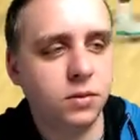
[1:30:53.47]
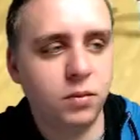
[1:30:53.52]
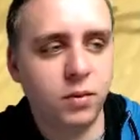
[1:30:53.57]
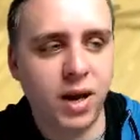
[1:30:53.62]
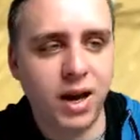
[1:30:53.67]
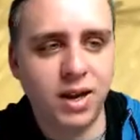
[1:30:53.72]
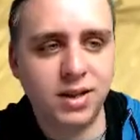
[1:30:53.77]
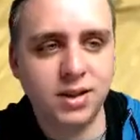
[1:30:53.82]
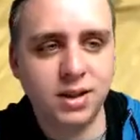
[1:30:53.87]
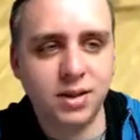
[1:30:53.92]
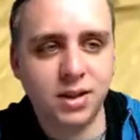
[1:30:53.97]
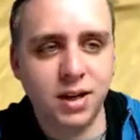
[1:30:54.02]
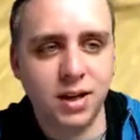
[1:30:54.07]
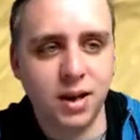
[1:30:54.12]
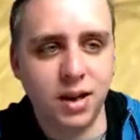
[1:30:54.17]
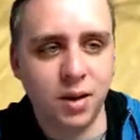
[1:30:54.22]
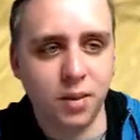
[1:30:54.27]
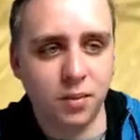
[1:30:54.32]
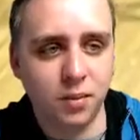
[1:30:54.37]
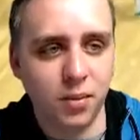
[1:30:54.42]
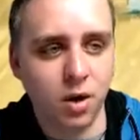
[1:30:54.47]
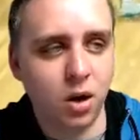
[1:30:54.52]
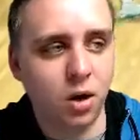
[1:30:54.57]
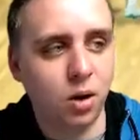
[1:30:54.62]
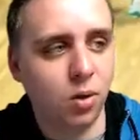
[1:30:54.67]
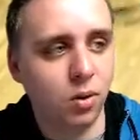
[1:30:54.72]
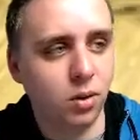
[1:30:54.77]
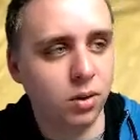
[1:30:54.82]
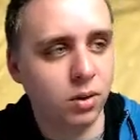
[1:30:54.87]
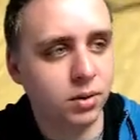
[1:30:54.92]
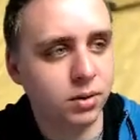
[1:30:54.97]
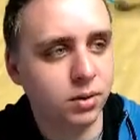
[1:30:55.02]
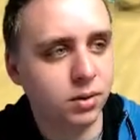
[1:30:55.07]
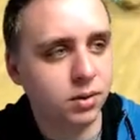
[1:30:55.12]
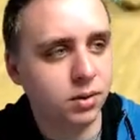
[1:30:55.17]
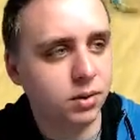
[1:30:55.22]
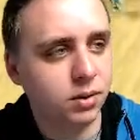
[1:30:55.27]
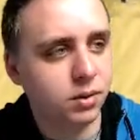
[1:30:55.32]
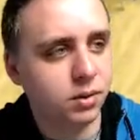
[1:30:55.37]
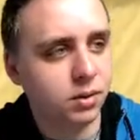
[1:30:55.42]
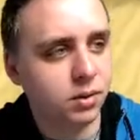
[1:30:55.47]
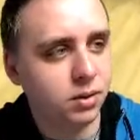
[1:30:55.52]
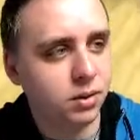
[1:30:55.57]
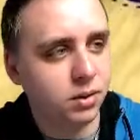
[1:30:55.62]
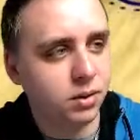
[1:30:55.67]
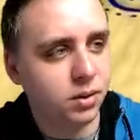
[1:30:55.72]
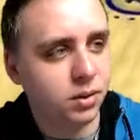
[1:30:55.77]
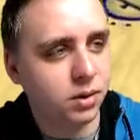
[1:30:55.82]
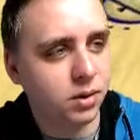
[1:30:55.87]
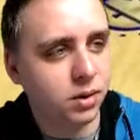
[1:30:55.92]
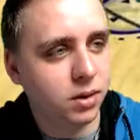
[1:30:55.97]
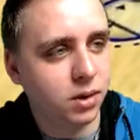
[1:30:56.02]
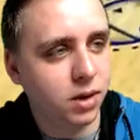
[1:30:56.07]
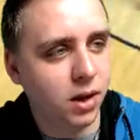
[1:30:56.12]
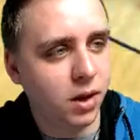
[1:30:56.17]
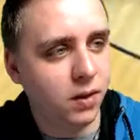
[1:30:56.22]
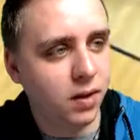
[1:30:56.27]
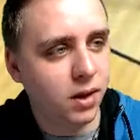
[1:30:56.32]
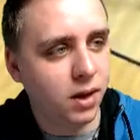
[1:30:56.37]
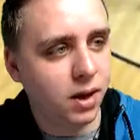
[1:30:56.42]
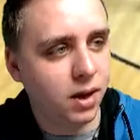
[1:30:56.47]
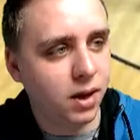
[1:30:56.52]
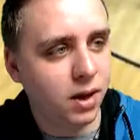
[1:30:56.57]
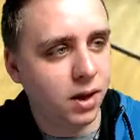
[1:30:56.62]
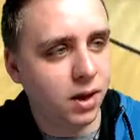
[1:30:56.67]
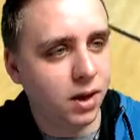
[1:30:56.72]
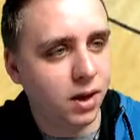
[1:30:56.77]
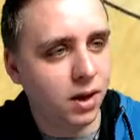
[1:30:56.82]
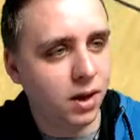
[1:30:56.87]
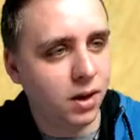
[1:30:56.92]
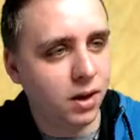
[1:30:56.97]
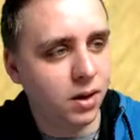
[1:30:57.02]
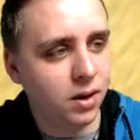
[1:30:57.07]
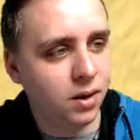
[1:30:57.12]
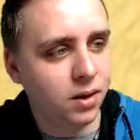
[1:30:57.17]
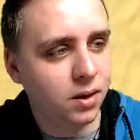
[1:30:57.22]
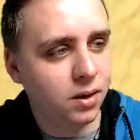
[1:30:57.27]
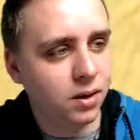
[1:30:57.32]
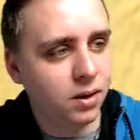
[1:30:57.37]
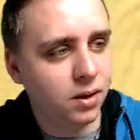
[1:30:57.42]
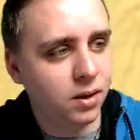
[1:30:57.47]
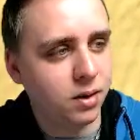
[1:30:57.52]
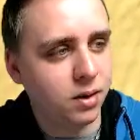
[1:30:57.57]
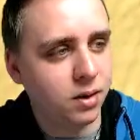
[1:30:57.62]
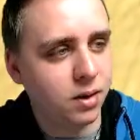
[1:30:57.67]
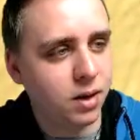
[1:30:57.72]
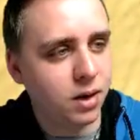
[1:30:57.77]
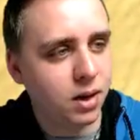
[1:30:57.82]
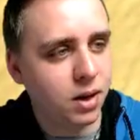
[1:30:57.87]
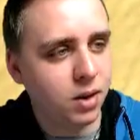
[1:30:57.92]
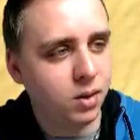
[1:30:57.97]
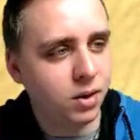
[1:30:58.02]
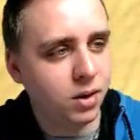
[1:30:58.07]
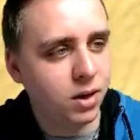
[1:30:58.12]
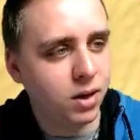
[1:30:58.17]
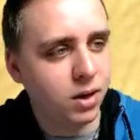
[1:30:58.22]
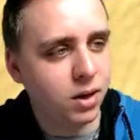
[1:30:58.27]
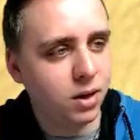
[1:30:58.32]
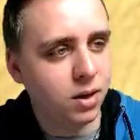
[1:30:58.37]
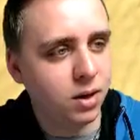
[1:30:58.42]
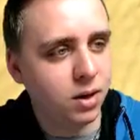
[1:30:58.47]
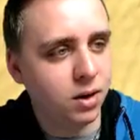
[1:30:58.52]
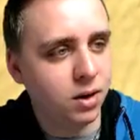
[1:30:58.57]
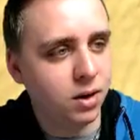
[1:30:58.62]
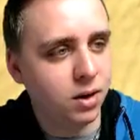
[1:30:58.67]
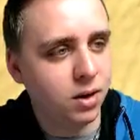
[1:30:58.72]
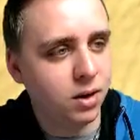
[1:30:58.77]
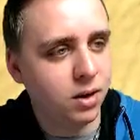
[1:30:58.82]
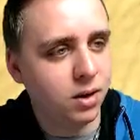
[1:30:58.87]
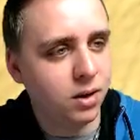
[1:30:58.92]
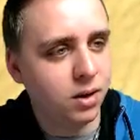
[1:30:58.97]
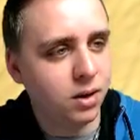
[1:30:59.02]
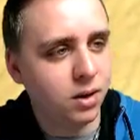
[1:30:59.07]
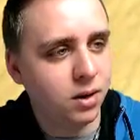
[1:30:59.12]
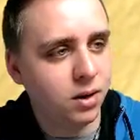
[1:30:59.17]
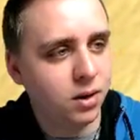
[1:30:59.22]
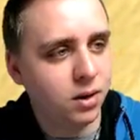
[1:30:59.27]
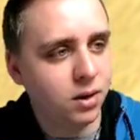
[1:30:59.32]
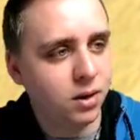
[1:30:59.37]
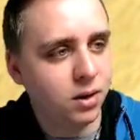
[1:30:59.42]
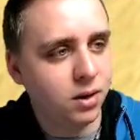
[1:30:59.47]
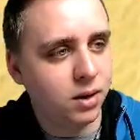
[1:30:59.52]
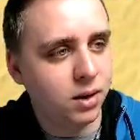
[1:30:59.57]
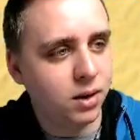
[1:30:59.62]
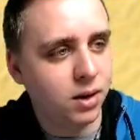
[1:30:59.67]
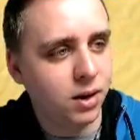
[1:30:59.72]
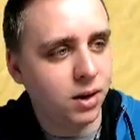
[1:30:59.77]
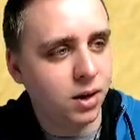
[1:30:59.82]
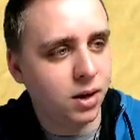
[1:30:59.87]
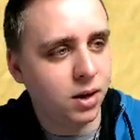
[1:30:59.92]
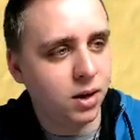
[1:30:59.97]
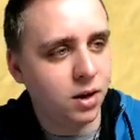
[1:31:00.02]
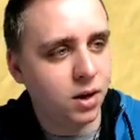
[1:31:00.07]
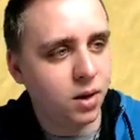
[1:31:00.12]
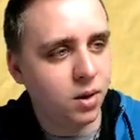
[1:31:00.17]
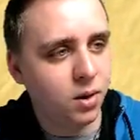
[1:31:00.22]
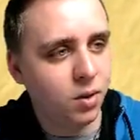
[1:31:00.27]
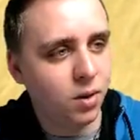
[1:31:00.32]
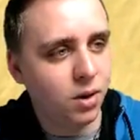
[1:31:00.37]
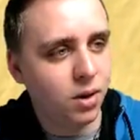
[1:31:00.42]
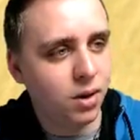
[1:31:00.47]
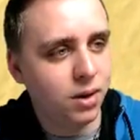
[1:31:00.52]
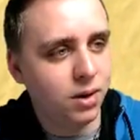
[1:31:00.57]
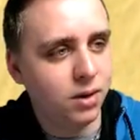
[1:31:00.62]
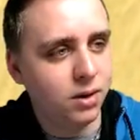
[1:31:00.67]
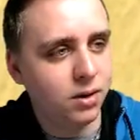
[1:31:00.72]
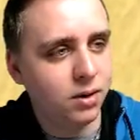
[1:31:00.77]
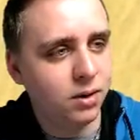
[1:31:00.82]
Pass it to him. Oh. And then out here. Get another one.